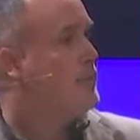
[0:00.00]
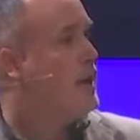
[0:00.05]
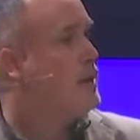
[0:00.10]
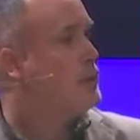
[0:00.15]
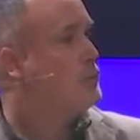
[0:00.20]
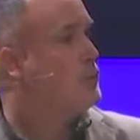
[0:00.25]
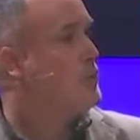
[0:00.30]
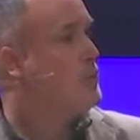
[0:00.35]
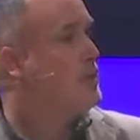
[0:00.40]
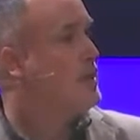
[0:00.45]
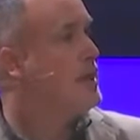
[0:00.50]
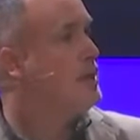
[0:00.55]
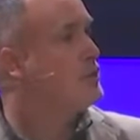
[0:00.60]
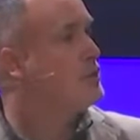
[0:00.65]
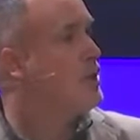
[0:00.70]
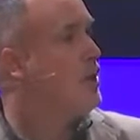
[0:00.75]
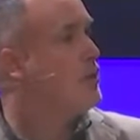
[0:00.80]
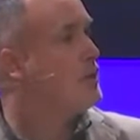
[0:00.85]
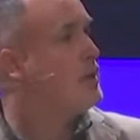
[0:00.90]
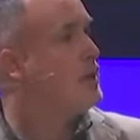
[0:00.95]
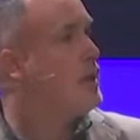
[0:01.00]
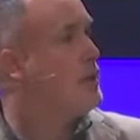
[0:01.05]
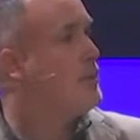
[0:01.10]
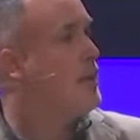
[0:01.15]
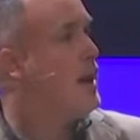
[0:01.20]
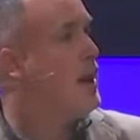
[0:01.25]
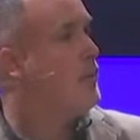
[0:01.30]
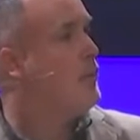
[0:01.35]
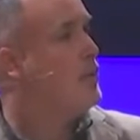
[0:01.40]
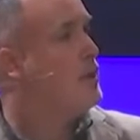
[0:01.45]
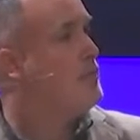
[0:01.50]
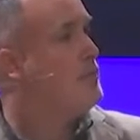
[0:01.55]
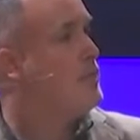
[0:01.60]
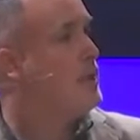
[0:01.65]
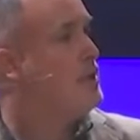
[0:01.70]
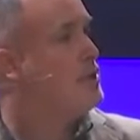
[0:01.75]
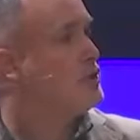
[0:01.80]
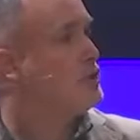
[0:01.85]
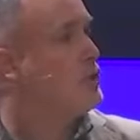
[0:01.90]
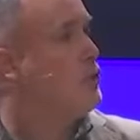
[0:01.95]
As we begin talking about what it
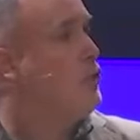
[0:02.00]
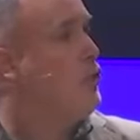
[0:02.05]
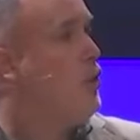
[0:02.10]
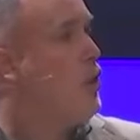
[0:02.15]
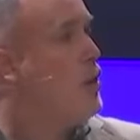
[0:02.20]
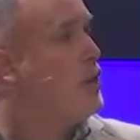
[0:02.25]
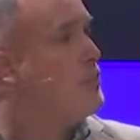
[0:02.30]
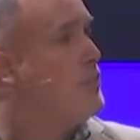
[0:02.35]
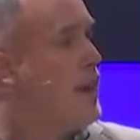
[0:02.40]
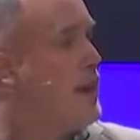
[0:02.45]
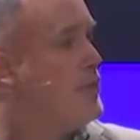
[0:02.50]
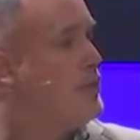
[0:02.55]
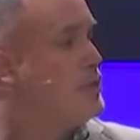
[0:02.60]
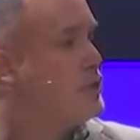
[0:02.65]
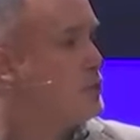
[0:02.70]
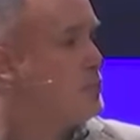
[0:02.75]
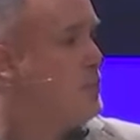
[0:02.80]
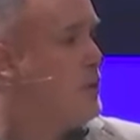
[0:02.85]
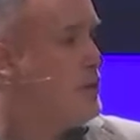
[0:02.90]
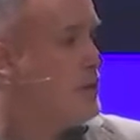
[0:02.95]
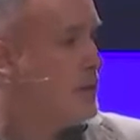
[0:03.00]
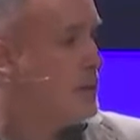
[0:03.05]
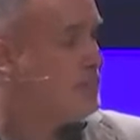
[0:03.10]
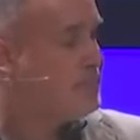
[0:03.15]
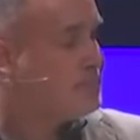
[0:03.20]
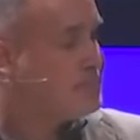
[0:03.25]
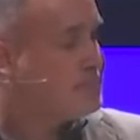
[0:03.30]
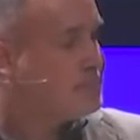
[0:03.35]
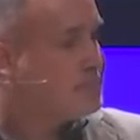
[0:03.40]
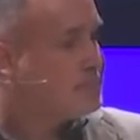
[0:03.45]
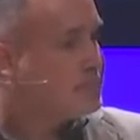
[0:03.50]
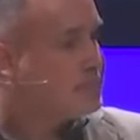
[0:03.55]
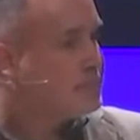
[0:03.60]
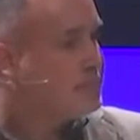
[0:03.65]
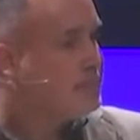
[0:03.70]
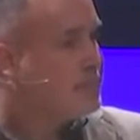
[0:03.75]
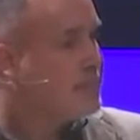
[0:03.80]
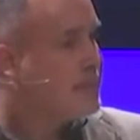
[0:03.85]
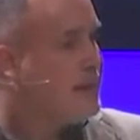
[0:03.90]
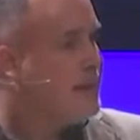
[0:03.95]
means to walk by the Spirit
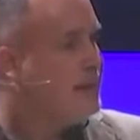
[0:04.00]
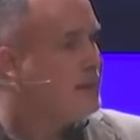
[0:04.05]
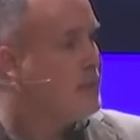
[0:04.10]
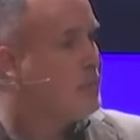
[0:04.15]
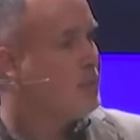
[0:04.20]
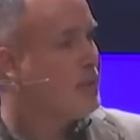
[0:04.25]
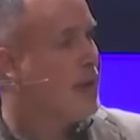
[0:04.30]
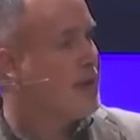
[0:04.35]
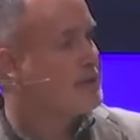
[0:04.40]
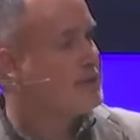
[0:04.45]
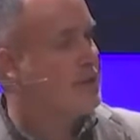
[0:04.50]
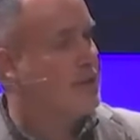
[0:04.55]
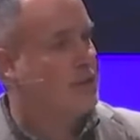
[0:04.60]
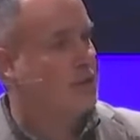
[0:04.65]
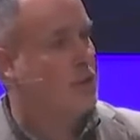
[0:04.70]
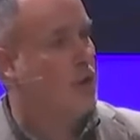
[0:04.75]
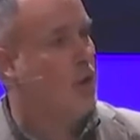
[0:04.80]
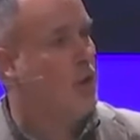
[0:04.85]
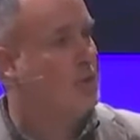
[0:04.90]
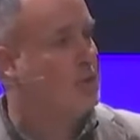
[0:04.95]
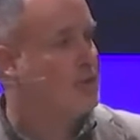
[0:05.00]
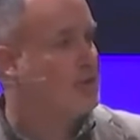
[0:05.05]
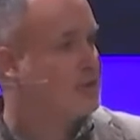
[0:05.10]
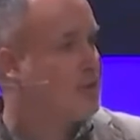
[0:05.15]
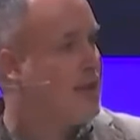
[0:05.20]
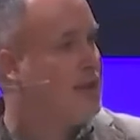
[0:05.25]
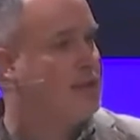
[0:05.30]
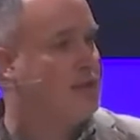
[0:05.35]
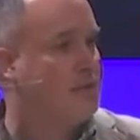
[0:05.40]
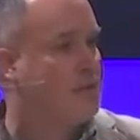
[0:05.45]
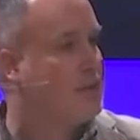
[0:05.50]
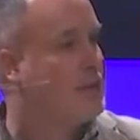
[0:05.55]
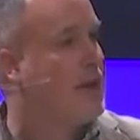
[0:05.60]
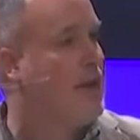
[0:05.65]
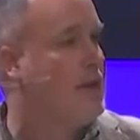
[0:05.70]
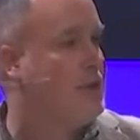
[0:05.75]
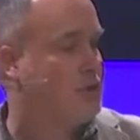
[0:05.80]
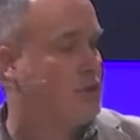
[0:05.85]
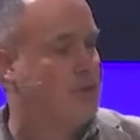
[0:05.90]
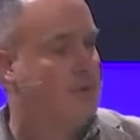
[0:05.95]
in the process called
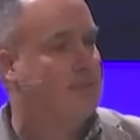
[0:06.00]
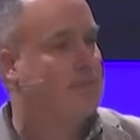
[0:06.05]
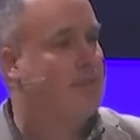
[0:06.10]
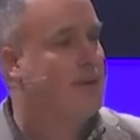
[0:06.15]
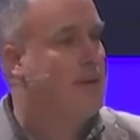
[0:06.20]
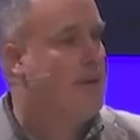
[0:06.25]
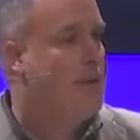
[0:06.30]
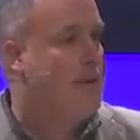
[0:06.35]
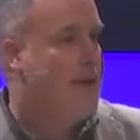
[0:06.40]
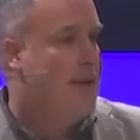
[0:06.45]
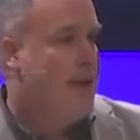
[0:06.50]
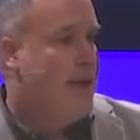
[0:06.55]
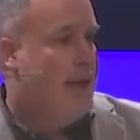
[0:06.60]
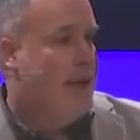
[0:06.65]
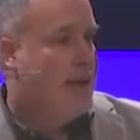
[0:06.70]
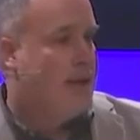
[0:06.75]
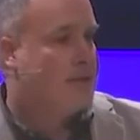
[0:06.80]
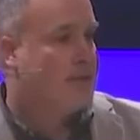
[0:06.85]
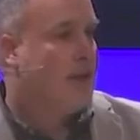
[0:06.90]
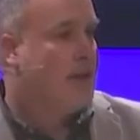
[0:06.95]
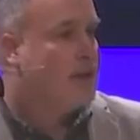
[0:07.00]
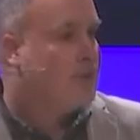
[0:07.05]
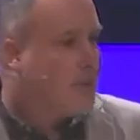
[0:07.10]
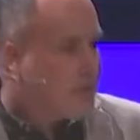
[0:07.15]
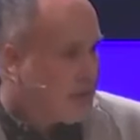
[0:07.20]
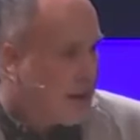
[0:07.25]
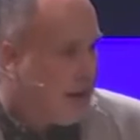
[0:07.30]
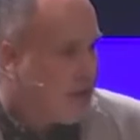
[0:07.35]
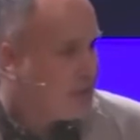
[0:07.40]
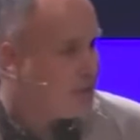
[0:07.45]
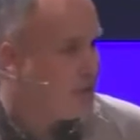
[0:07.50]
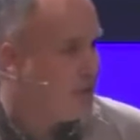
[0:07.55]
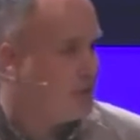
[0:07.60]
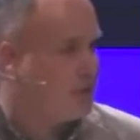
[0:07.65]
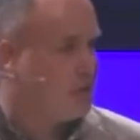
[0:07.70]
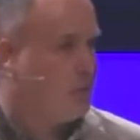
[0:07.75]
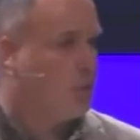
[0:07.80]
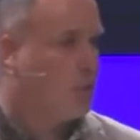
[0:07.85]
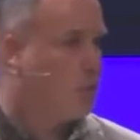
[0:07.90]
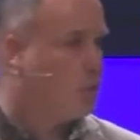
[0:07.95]
sanctification. And sanctification
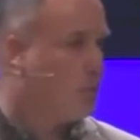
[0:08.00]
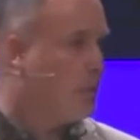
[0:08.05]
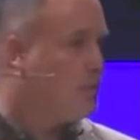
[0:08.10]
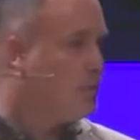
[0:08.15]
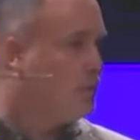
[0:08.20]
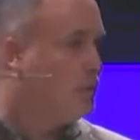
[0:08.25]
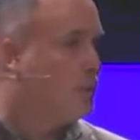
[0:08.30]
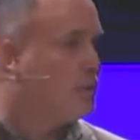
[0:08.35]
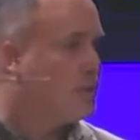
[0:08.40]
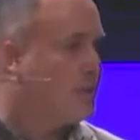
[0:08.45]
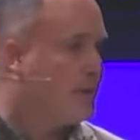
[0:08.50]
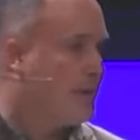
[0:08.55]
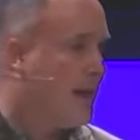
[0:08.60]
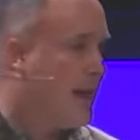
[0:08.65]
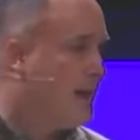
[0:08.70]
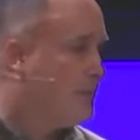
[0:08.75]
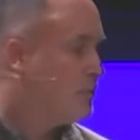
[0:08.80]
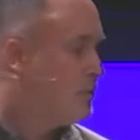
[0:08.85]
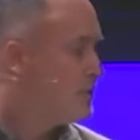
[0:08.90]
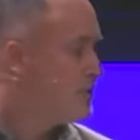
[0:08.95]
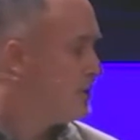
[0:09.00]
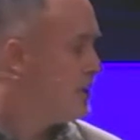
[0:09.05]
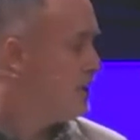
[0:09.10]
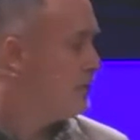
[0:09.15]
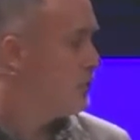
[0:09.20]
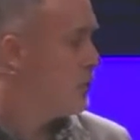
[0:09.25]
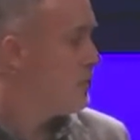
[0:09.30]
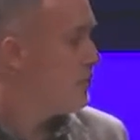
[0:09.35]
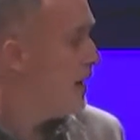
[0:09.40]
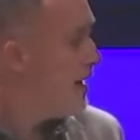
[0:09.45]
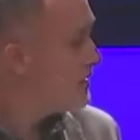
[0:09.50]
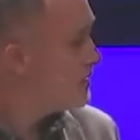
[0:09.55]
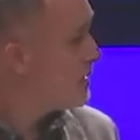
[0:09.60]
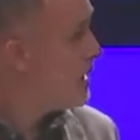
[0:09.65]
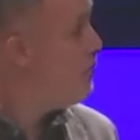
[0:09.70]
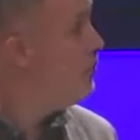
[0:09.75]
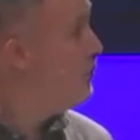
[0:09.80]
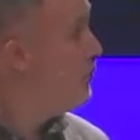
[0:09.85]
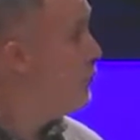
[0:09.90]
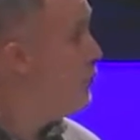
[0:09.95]
is a word we've been looking at, once again, for the past
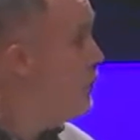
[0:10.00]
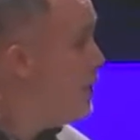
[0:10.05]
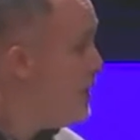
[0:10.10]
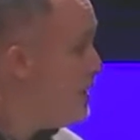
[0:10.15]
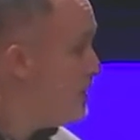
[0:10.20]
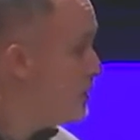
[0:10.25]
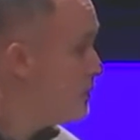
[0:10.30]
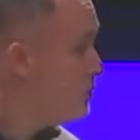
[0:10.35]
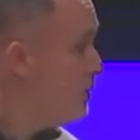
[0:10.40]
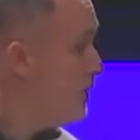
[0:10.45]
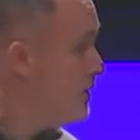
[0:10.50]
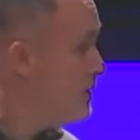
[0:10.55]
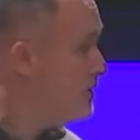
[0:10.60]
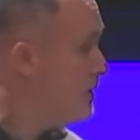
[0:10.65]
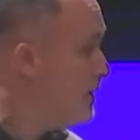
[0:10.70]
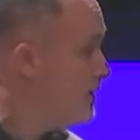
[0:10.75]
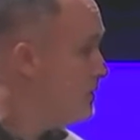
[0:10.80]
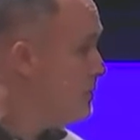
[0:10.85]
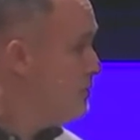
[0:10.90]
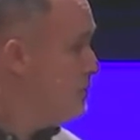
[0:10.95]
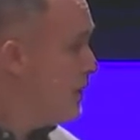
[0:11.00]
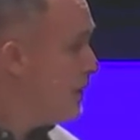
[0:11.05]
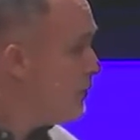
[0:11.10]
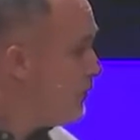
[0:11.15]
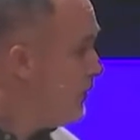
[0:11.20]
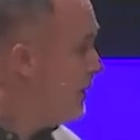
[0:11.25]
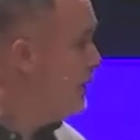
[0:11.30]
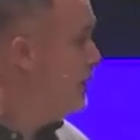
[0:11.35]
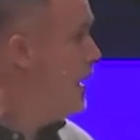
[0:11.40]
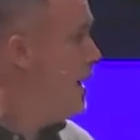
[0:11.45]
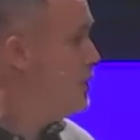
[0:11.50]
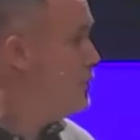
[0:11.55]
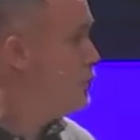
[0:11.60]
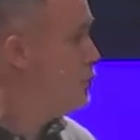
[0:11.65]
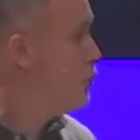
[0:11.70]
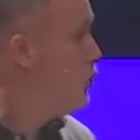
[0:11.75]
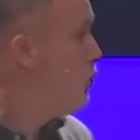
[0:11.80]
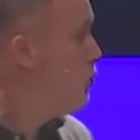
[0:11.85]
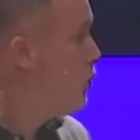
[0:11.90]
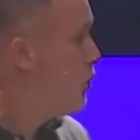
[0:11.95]
couple of weeks, but it's a big
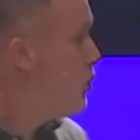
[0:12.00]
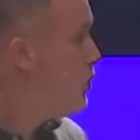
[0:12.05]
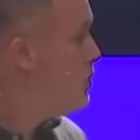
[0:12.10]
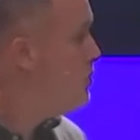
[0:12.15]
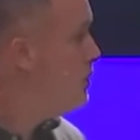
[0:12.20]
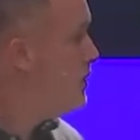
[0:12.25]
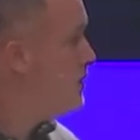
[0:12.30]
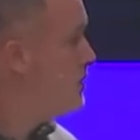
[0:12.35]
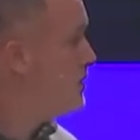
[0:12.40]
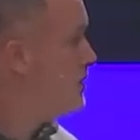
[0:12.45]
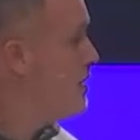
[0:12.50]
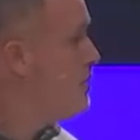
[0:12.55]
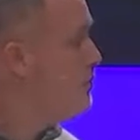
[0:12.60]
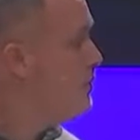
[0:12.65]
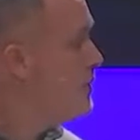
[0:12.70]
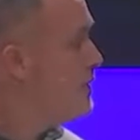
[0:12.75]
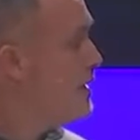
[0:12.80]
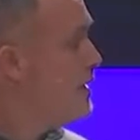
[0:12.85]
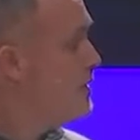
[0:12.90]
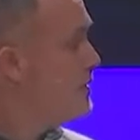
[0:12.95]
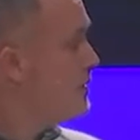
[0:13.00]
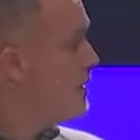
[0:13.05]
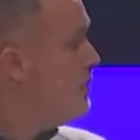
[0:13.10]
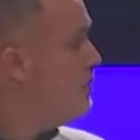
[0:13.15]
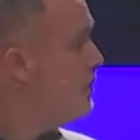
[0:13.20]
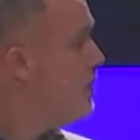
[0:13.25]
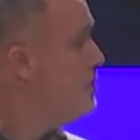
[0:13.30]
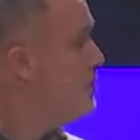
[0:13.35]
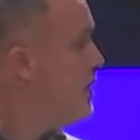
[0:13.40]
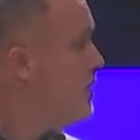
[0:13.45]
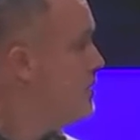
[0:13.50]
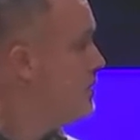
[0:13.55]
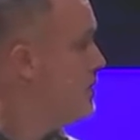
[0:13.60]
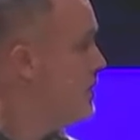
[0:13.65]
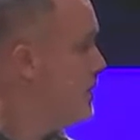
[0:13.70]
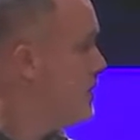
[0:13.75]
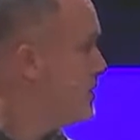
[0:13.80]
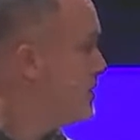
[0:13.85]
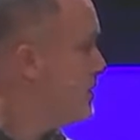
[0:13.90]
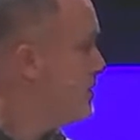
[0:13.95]
theological word, but it simply means
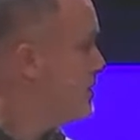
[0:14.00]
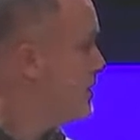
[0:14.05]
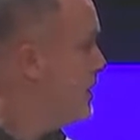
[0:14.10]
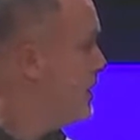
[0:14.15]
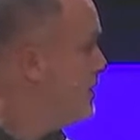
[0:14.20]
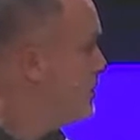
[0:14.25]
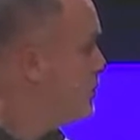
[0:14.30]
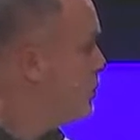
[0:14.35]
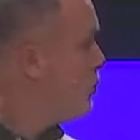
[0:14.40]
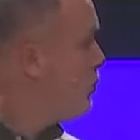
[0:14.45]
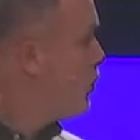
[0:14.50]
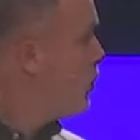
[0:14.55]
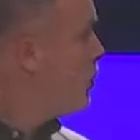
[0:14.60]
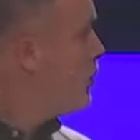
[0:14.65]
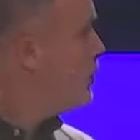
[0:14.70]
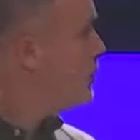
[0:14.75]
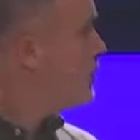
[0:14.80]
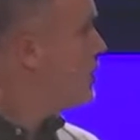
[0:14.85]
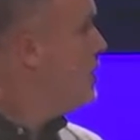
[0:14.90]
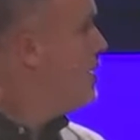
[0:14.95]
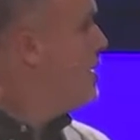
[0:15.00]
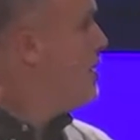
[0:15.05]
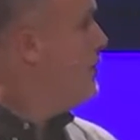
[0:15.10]
this, is the work,